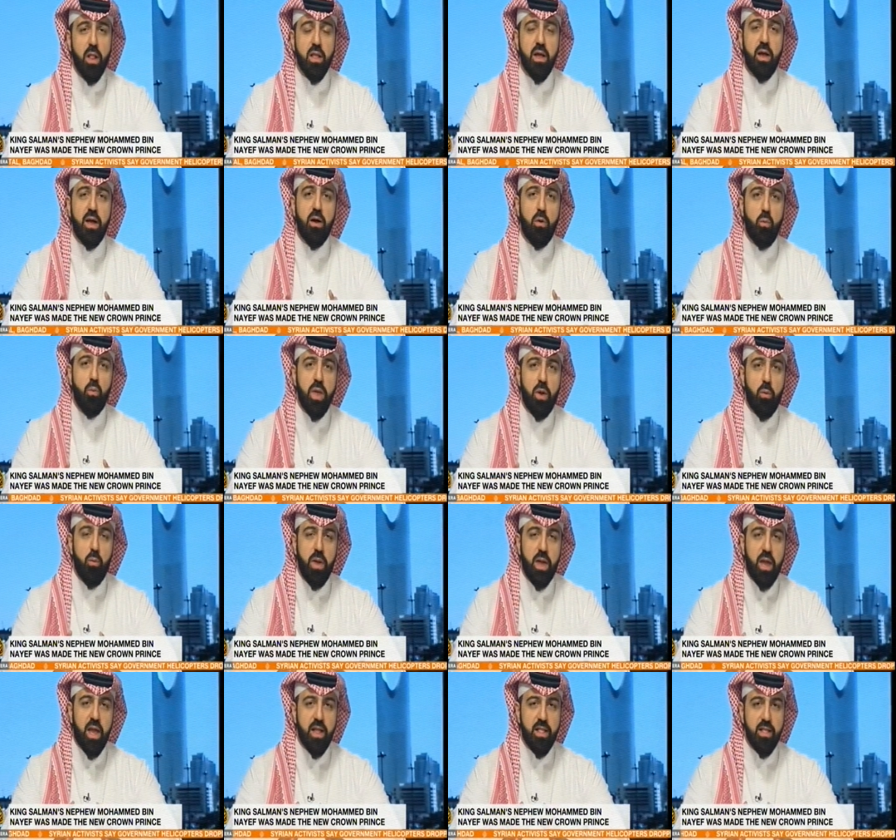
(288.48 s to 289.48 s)
uh, we,
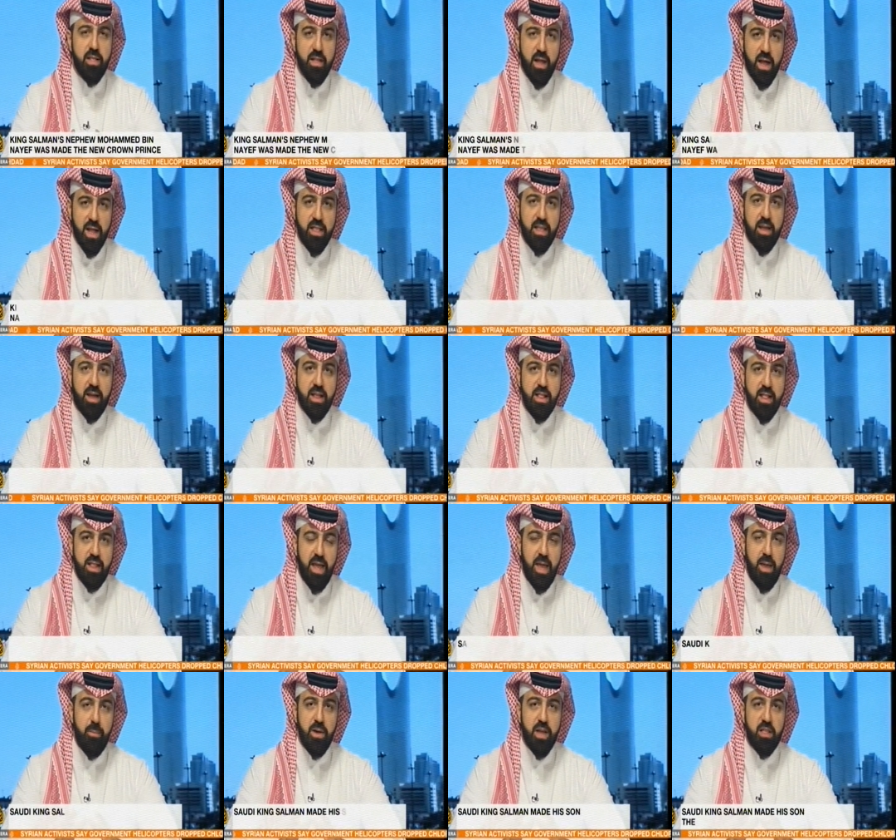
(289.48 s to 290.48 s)
we cannot
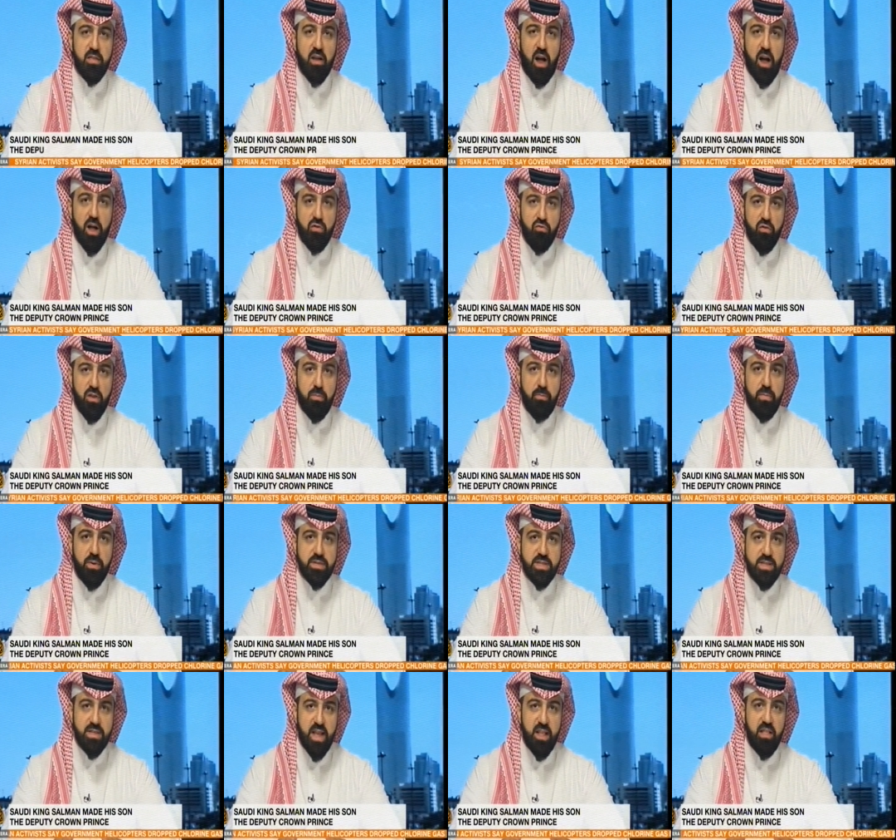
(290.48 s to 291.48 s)
claim it's 100%